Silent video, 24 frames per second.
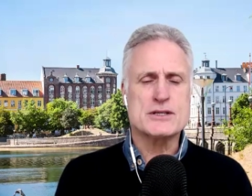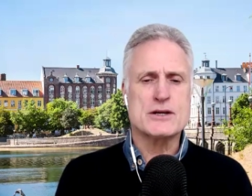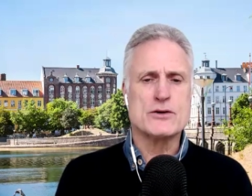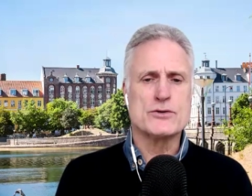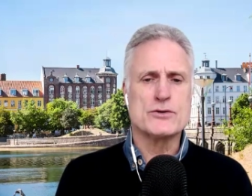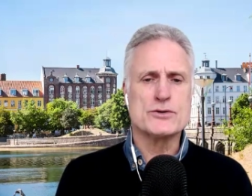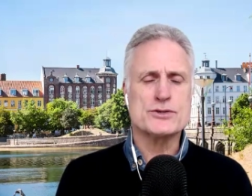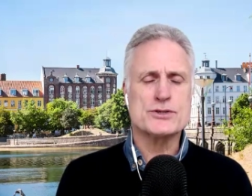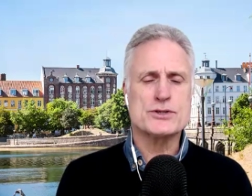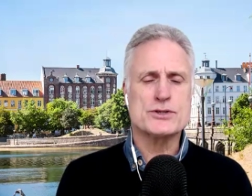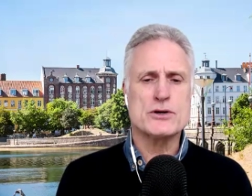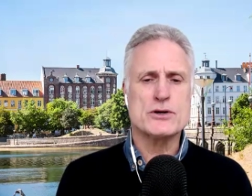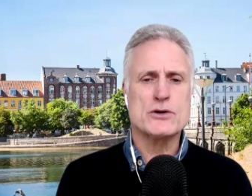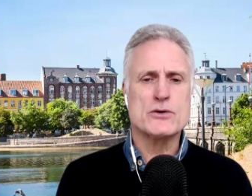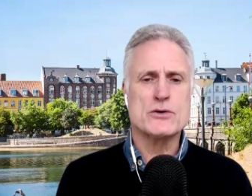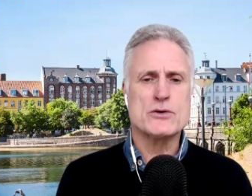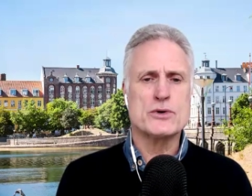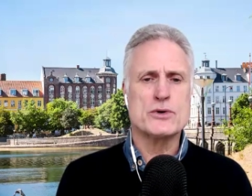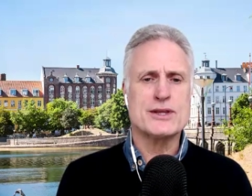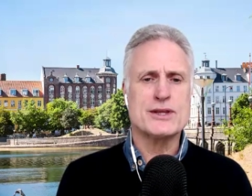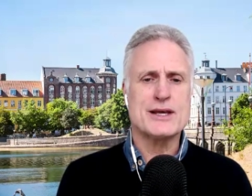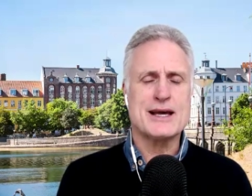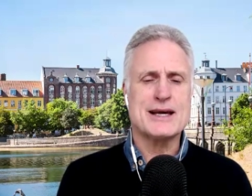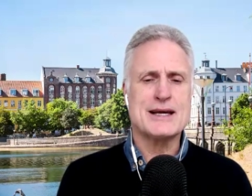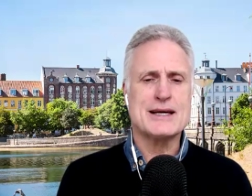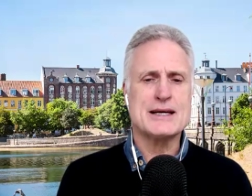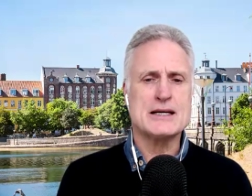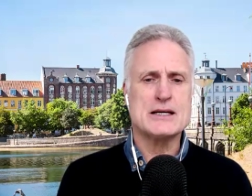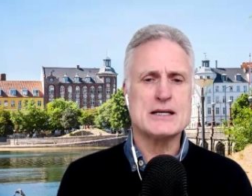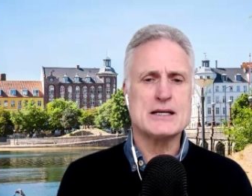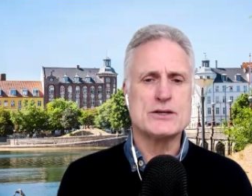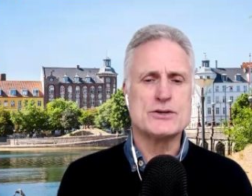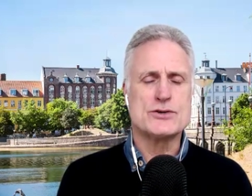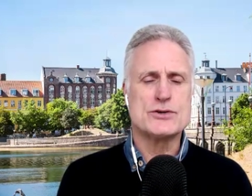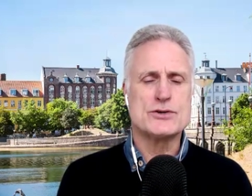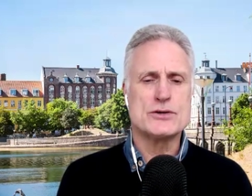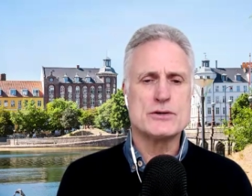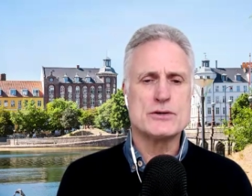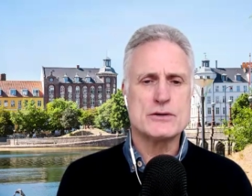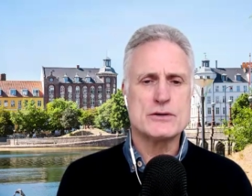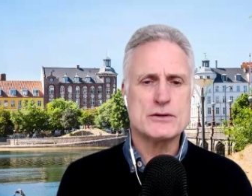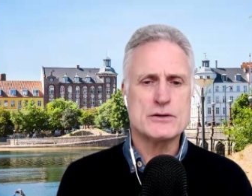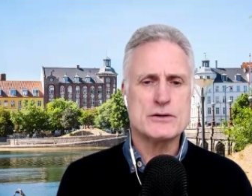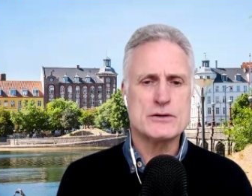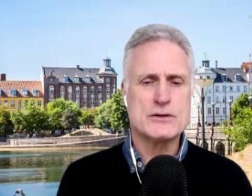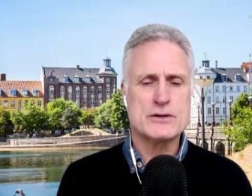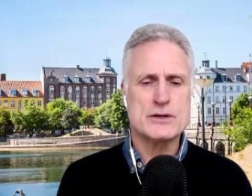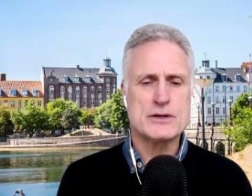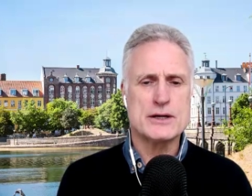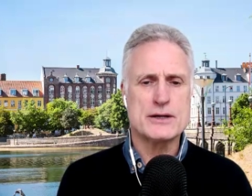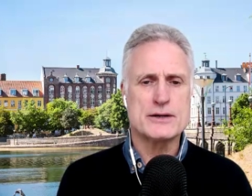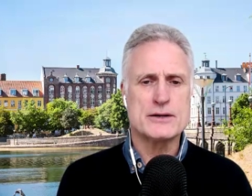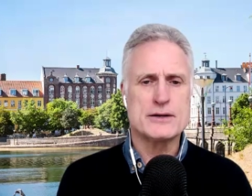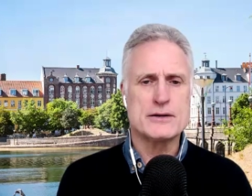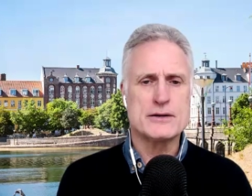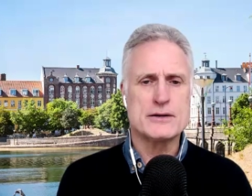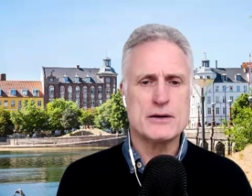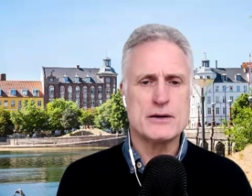And also with age, do you get,